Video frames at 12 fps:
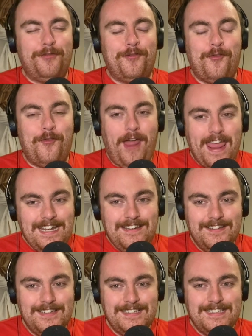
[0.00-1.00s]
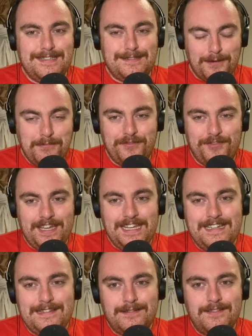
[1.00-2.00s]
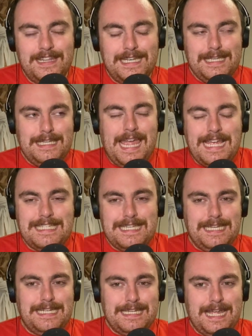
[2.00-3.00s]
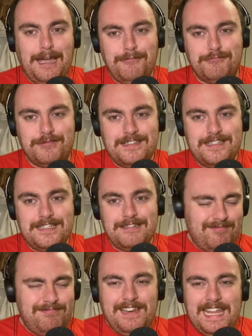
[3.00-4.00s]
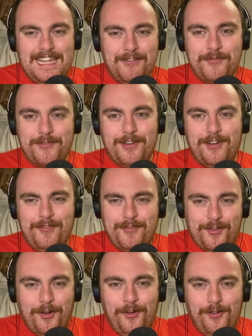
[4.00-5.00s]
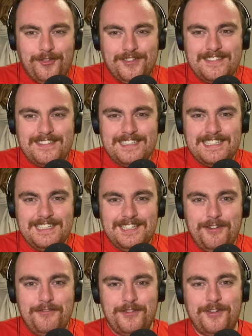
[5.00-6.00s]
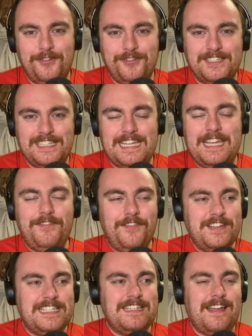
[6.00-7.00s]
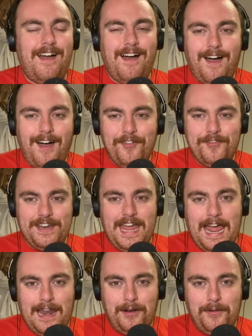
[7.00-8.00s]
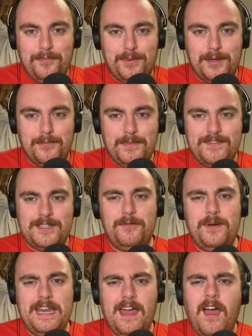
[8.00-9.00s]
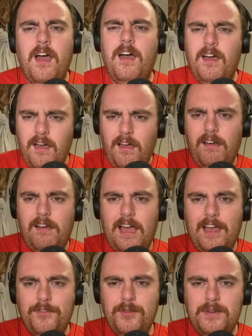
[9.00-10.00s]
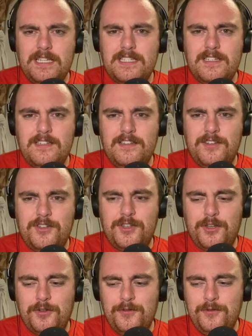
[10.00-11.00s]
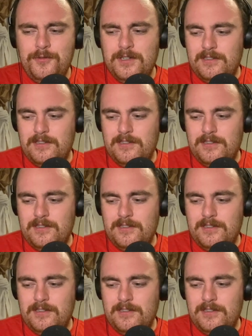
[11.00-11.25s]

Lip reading: read some of it, then yes, it counts. Like of course. Like if I've listened to half an album, if someone went, oh, have you listened to,